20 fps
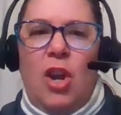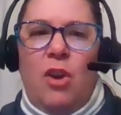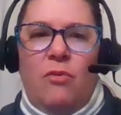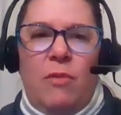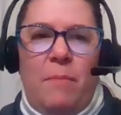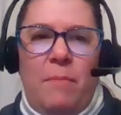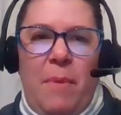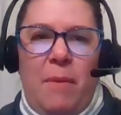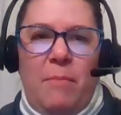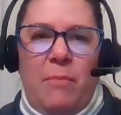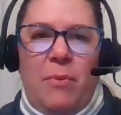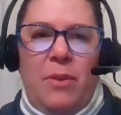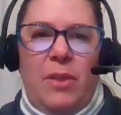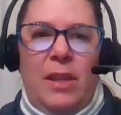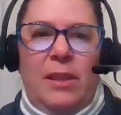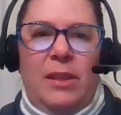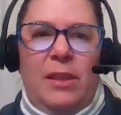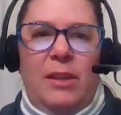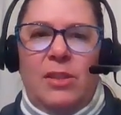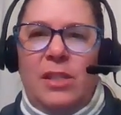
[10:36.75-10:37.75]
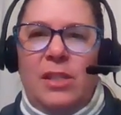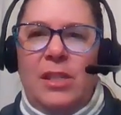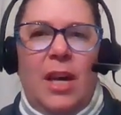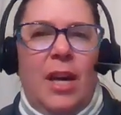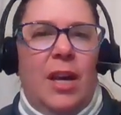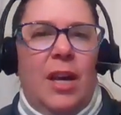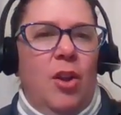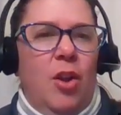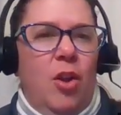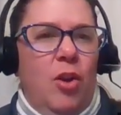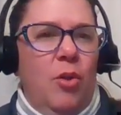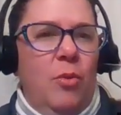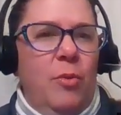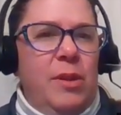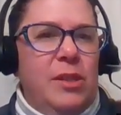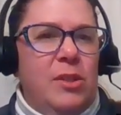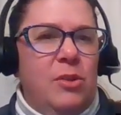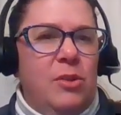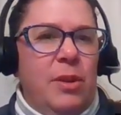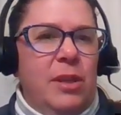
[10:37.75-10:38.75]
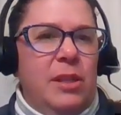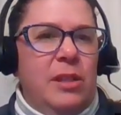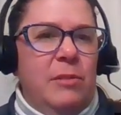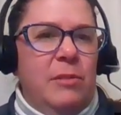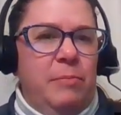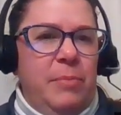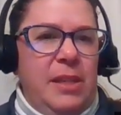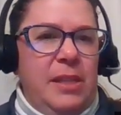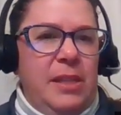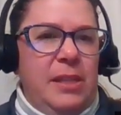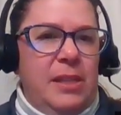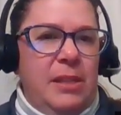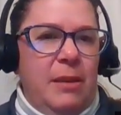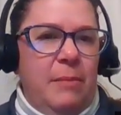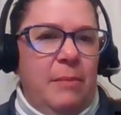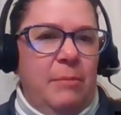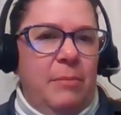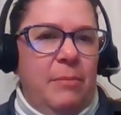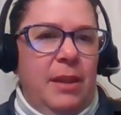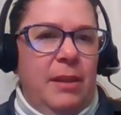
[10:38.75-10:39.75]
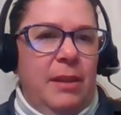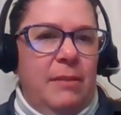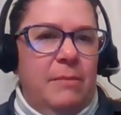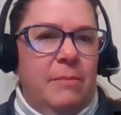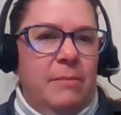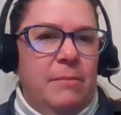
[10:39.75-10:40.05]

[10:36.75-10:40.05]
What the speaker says: Remember that there's not always going to be something.